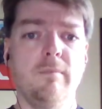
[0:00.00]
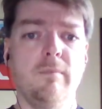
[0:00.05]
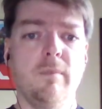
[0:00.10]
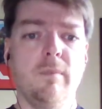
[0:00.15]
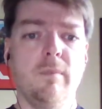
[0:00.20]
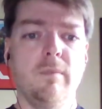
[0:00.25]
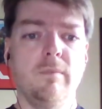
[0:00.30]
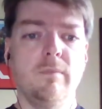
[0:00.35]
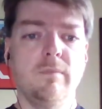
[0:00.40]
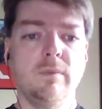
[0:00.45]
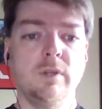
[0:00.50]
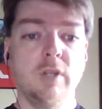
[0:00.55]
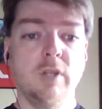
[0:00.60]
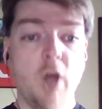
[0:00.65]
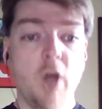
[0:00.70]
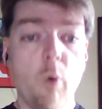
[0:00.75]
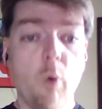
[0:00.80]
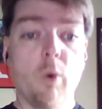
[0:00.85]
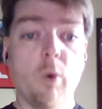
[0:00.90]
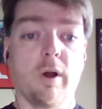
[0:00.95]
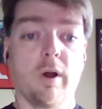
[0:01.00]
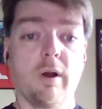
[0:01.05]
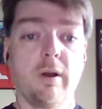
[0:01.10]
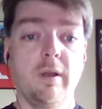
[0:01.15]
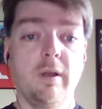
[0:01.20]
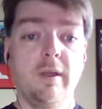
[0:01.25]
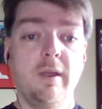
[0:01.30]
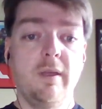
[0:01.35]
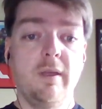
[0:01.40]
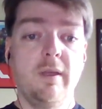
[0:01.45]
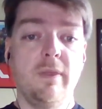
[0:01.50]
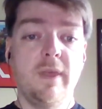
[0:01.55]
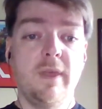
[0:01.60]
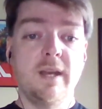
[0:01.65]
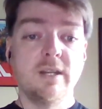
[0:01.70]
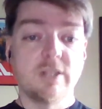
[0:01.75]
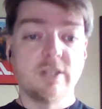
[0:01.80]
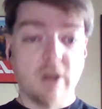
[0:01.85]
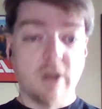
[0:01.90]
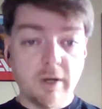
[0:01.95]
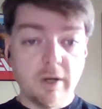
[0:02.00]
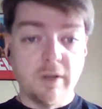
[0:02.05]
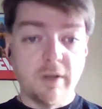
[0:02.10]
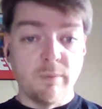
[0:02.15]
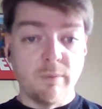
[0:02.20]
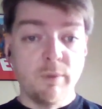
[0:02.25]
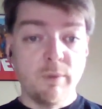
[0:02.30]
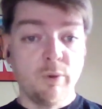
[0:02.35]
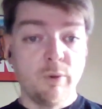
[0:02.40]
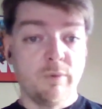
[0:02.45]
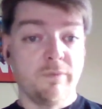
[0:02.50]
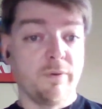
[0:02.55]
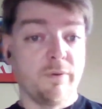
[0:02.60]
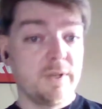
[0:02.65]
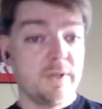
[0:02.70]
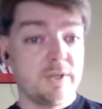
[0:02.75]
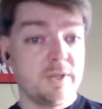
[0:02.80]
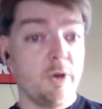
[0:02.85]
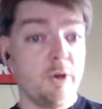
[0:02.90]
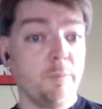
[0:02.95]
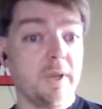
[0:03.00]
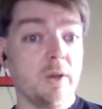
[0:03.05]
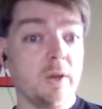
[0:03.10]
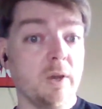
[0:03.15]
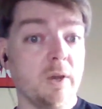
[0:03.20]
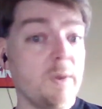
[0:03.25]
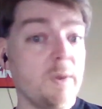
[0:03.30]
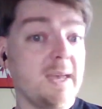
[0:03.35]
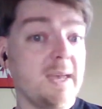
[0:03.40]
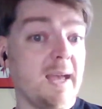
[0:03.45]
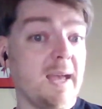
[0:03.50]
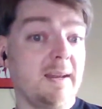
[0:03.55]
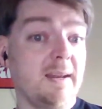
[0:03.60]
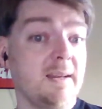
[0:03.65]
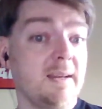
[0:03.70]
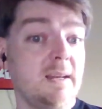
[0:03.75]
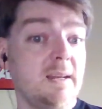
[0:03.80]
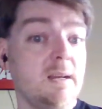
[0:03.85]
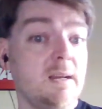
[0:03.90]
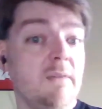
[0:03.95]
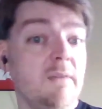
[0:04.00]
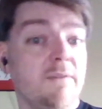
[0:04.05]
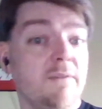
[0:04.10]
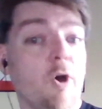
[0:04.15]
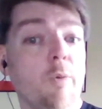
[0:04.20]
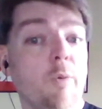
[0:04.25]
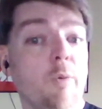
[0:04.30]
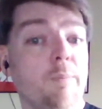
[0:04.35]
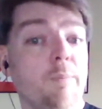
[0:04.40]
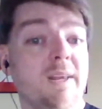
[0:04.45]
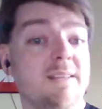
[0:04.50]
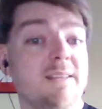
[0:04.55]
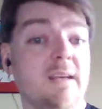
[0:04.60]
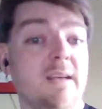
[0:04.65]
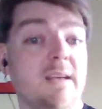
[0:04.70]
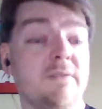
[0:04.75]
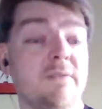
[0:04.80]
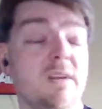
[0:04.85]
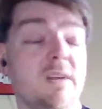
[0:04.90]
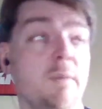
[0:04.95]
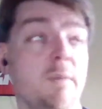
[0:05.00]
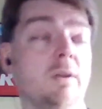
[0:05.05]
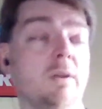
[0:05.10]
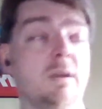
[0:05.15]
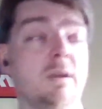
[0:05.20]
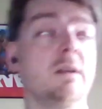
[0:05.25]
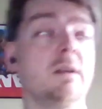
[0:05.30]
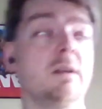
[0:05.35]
lower than Dark of the Moon for its opening weekend. It didn't even open at 70 million.